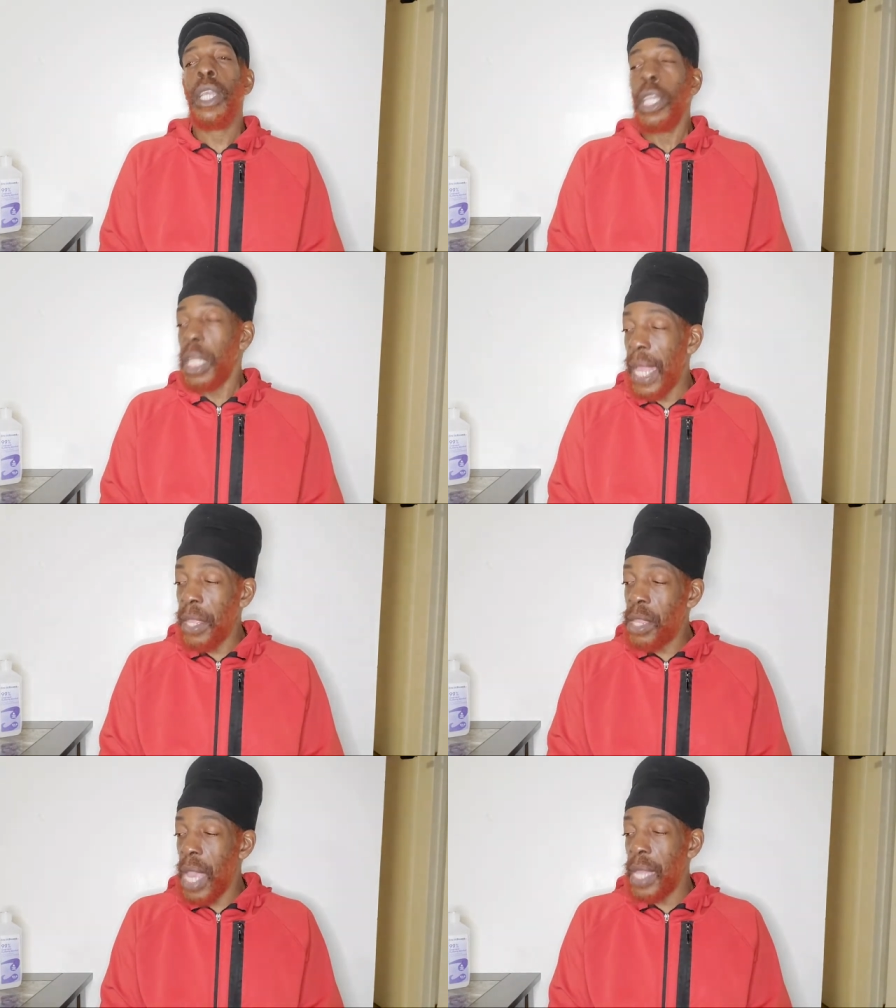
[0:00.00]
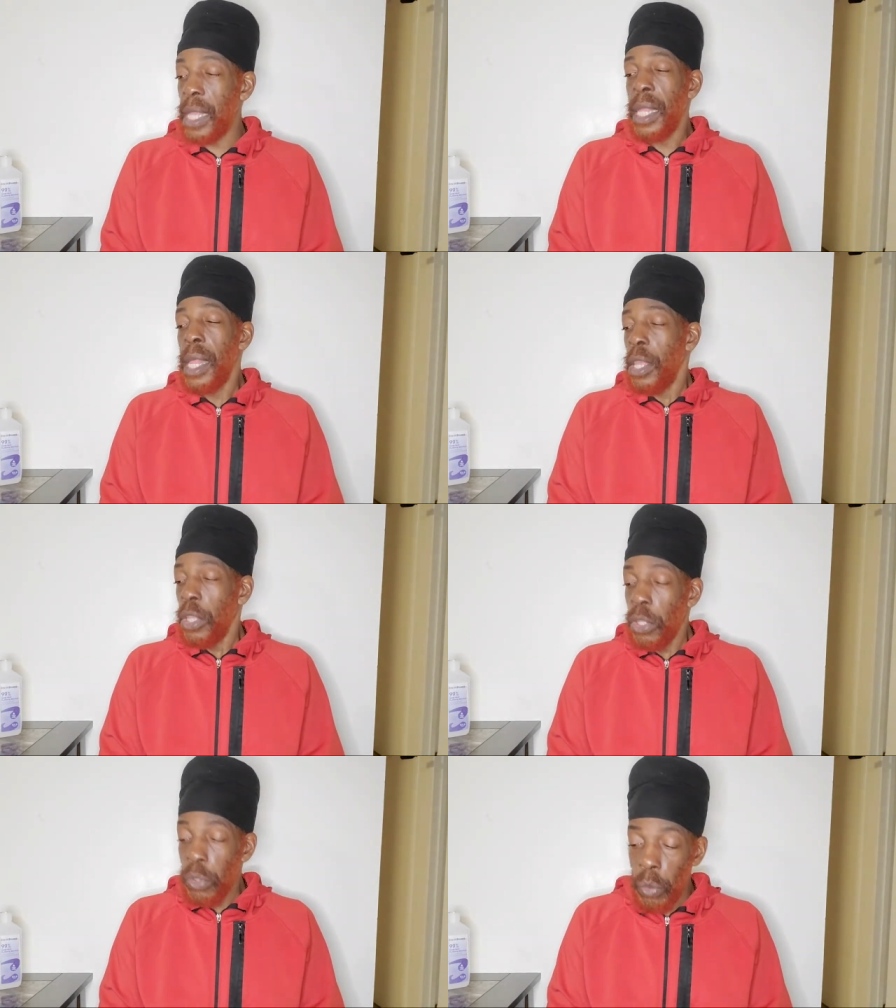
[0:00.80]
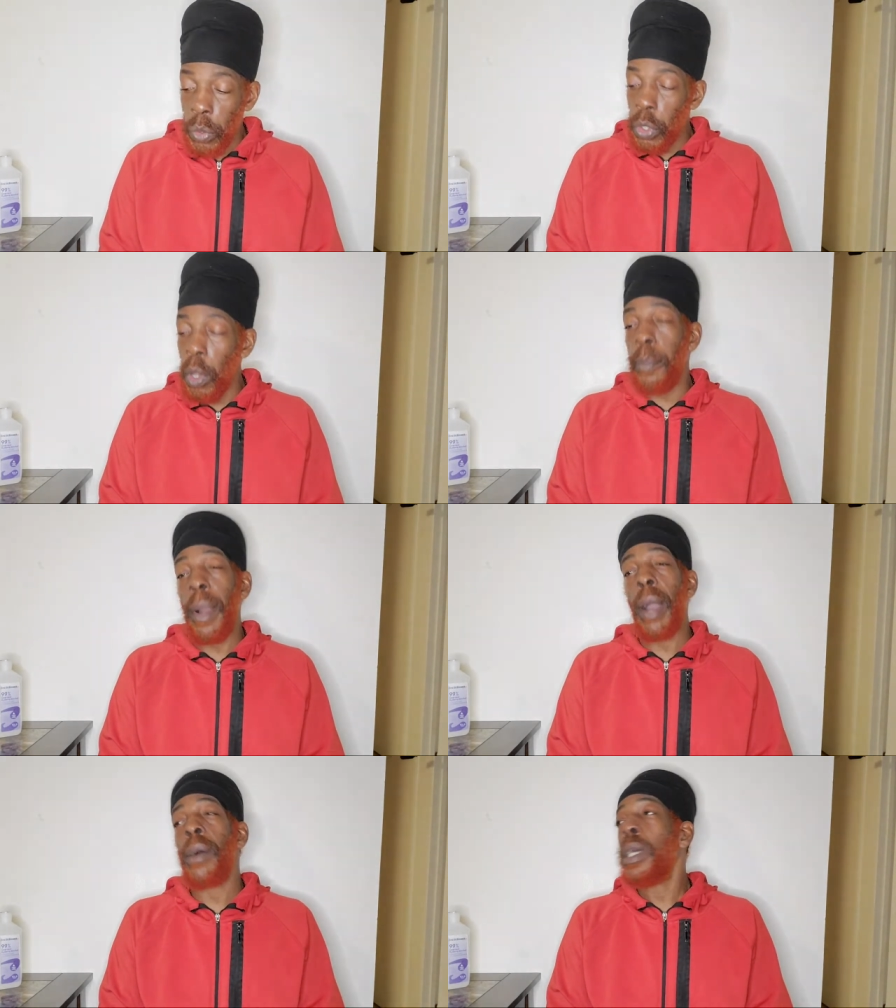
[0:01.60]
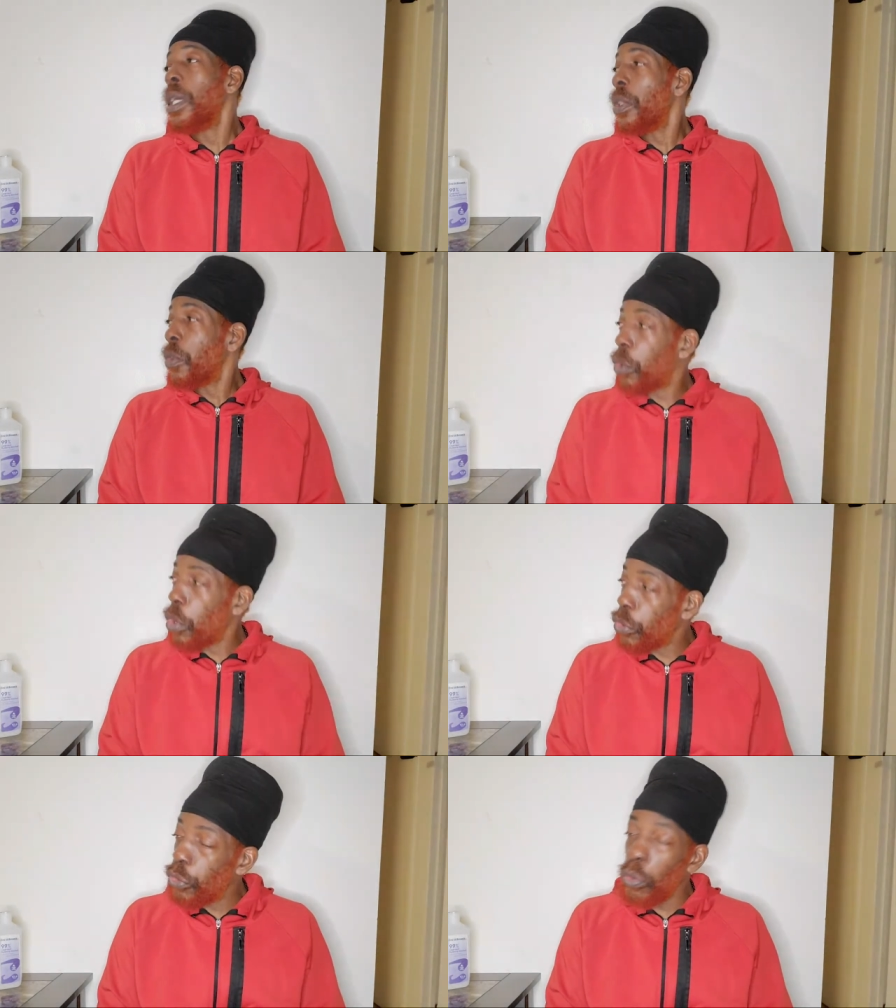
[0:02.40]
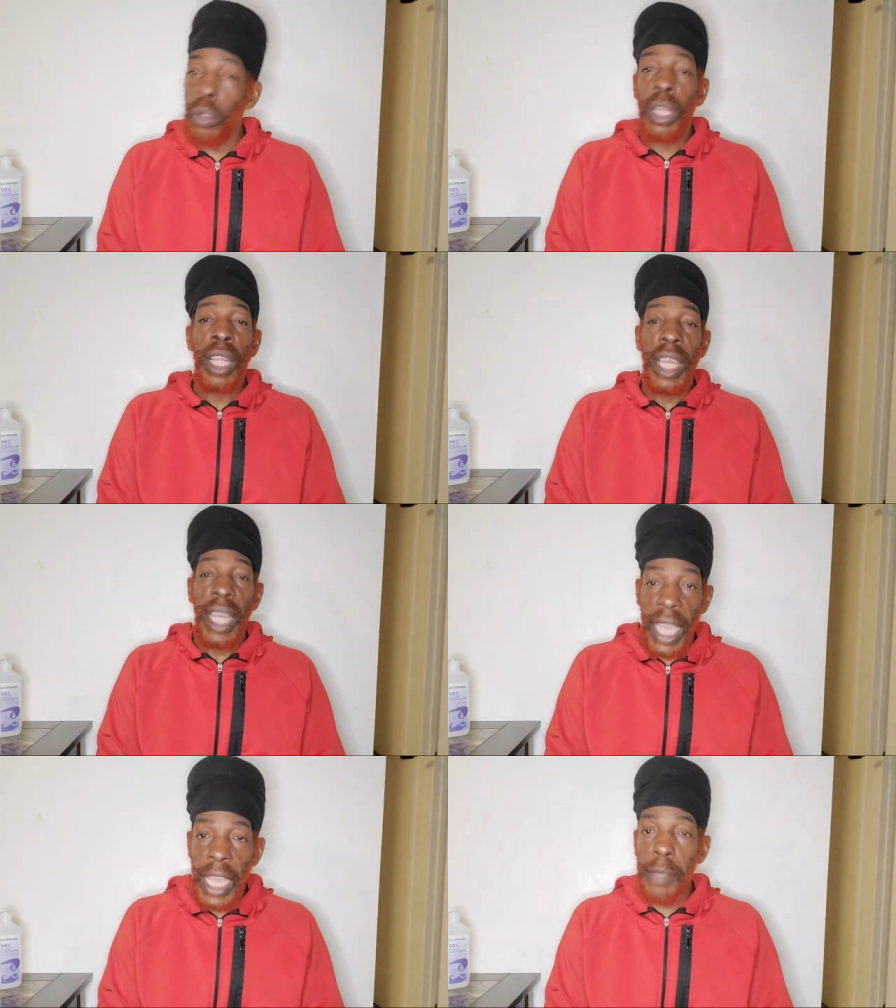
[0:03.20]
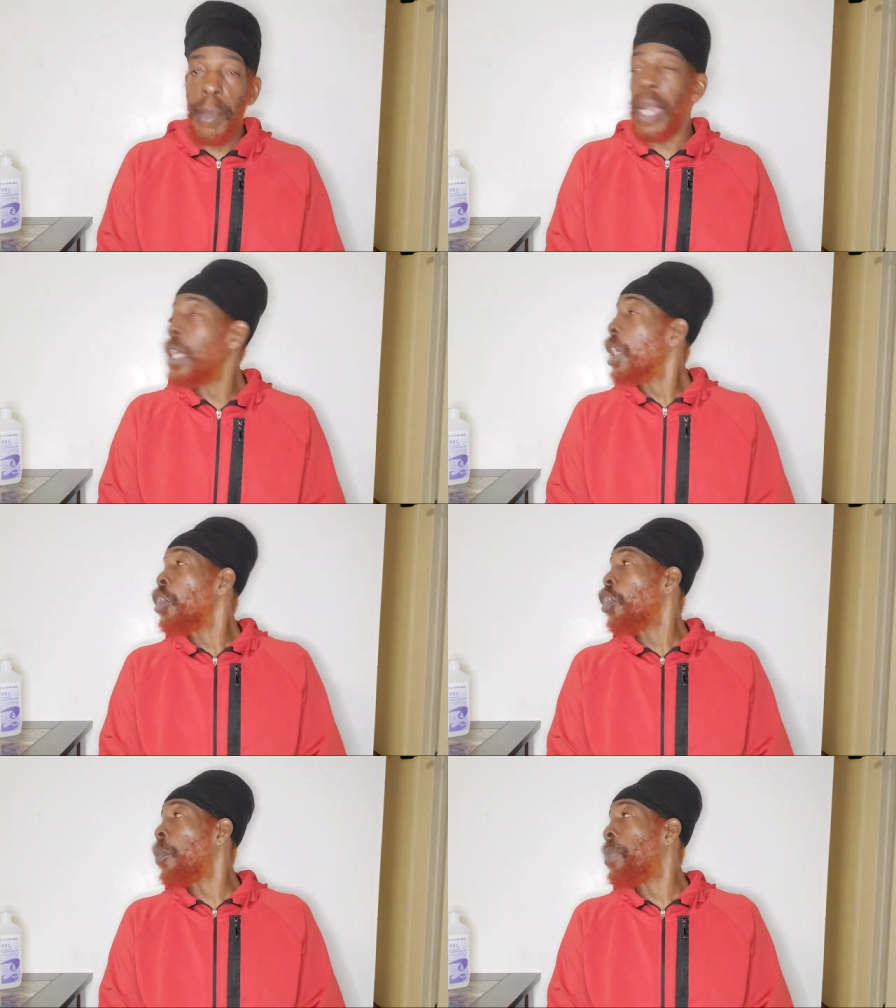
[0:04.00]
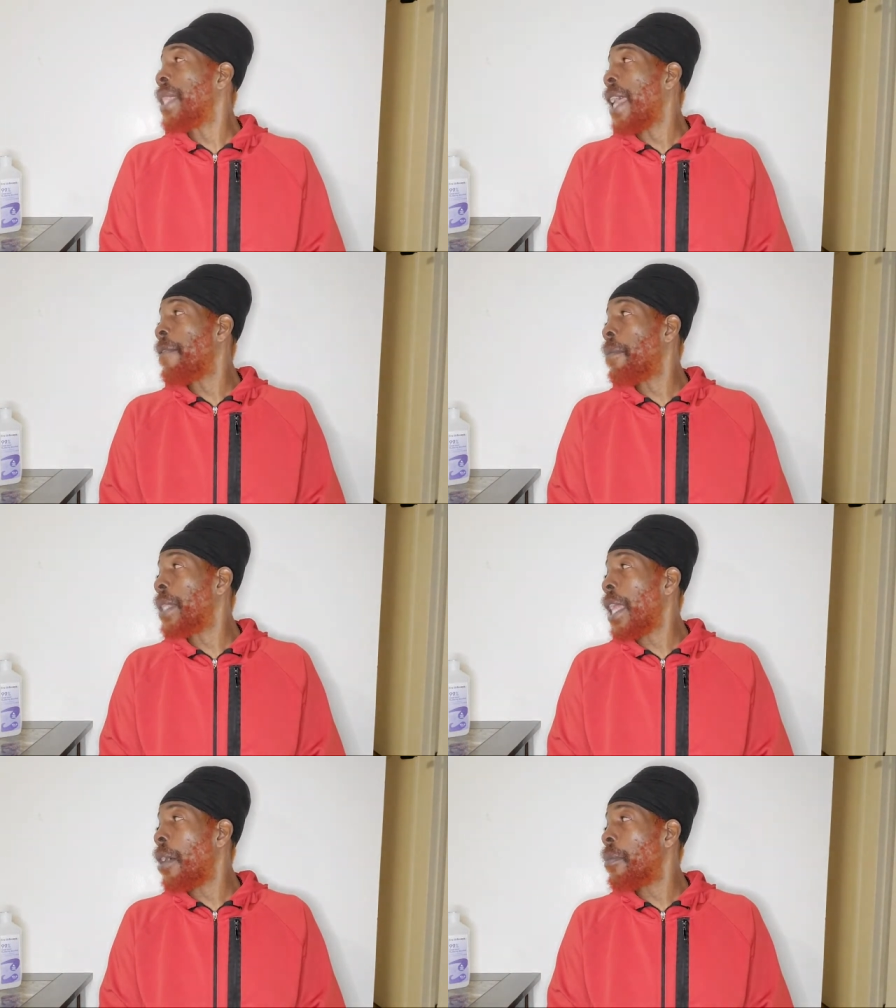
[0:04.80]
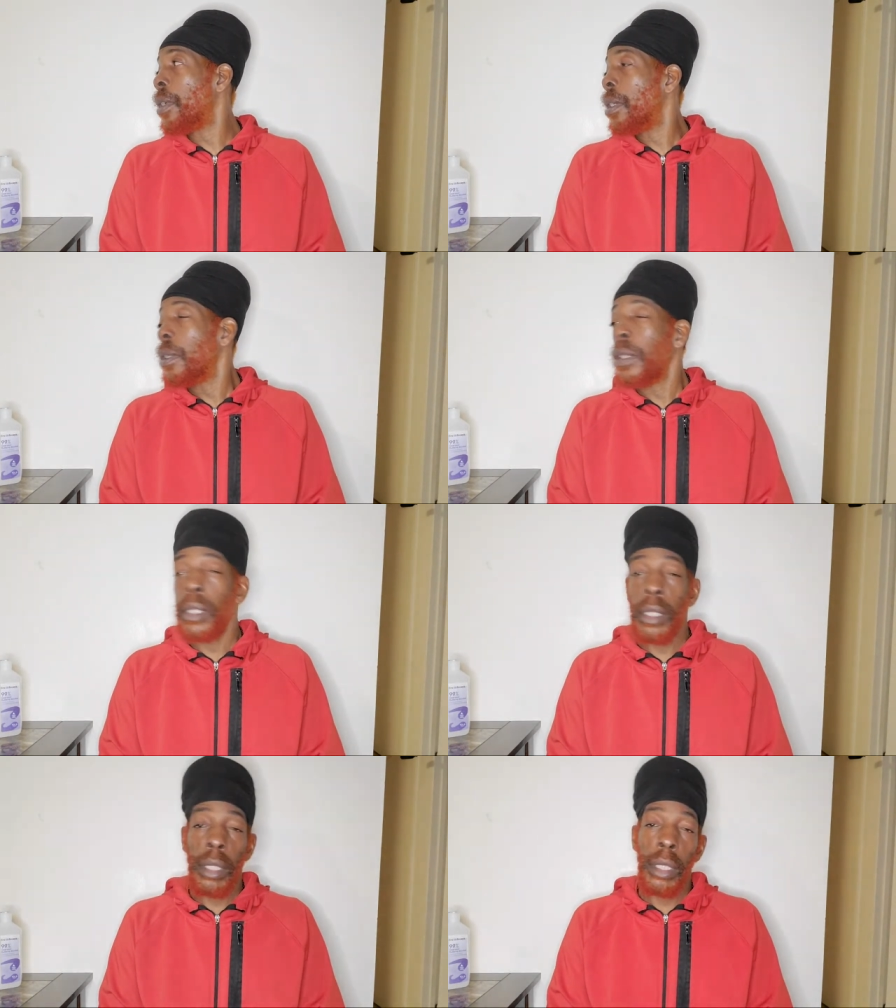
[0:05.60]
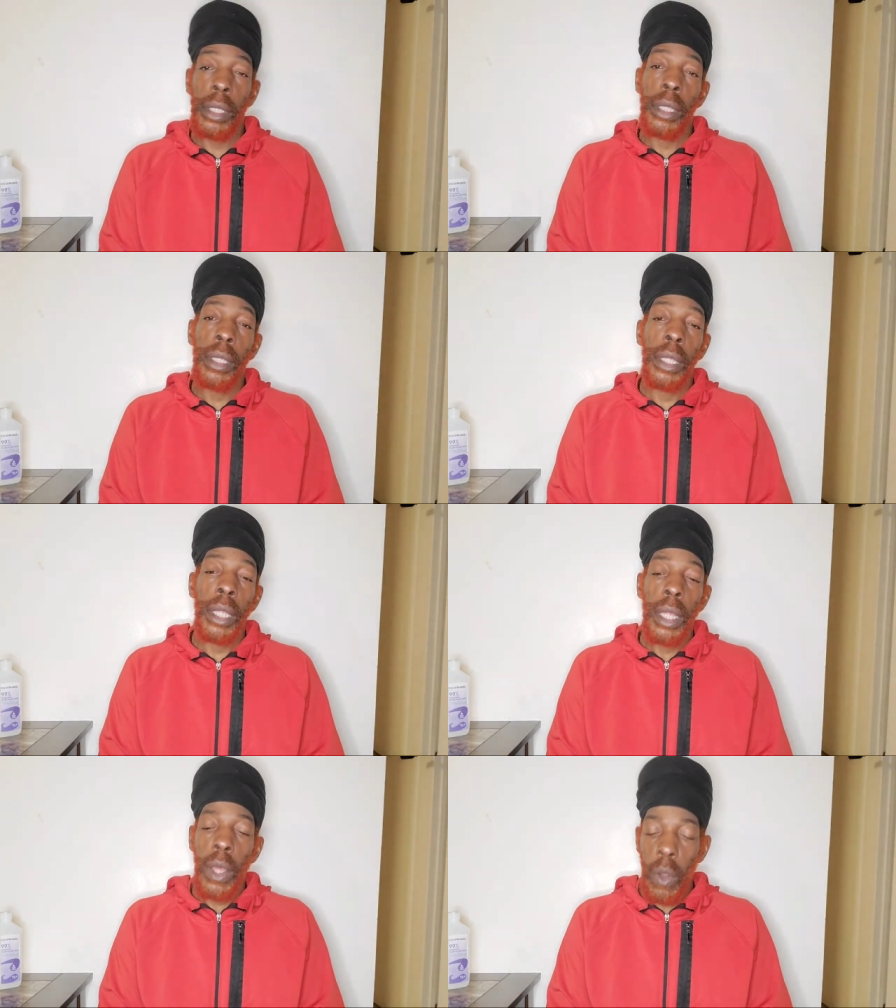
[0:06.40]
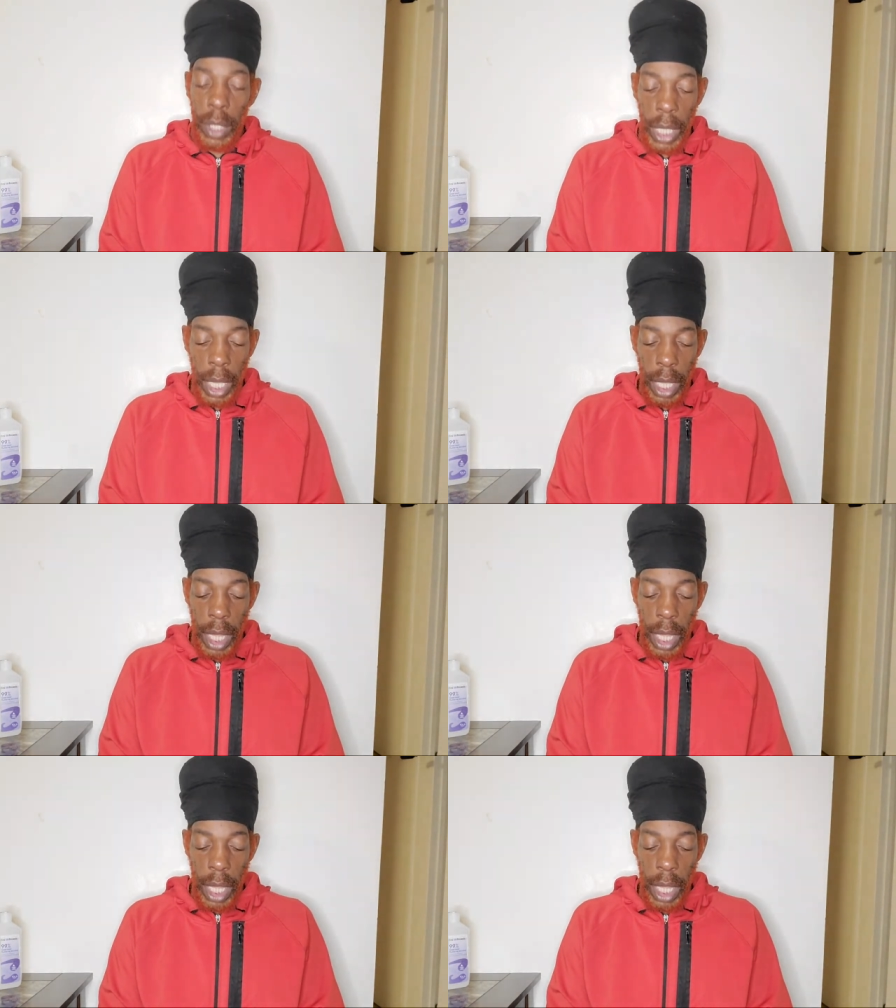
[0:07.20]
You're not trying to use your power to control anybody. You can put that for me now, man. Okay.